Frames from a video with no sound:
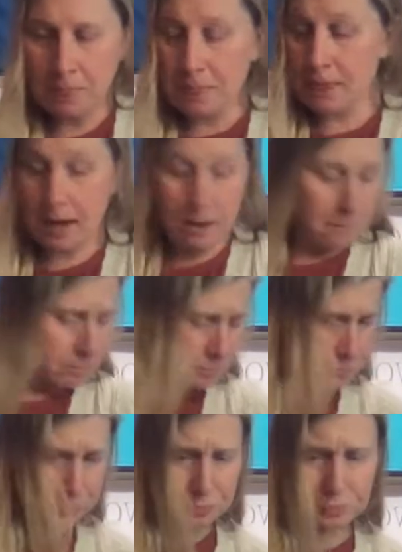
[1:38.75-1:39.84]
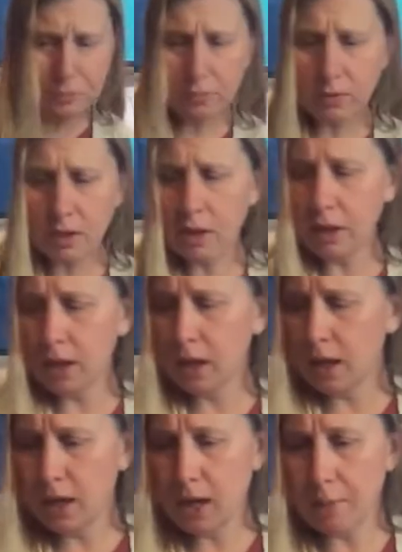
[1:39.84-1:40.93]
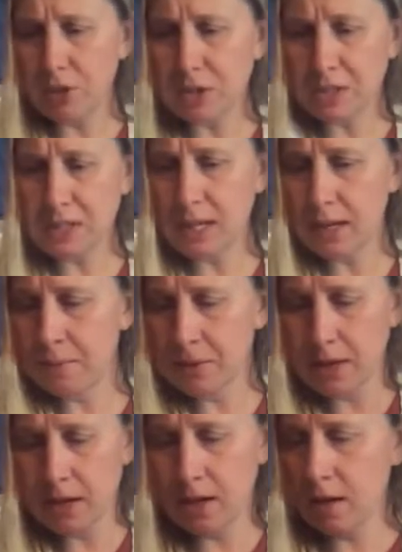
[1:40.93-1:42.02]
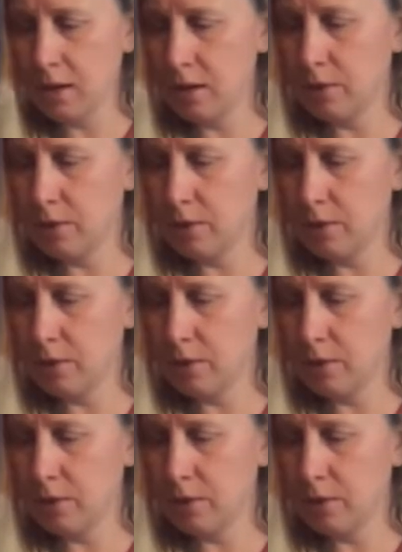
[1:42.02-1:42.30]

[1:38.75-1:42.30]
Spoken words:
Now, I'm going to do the same thing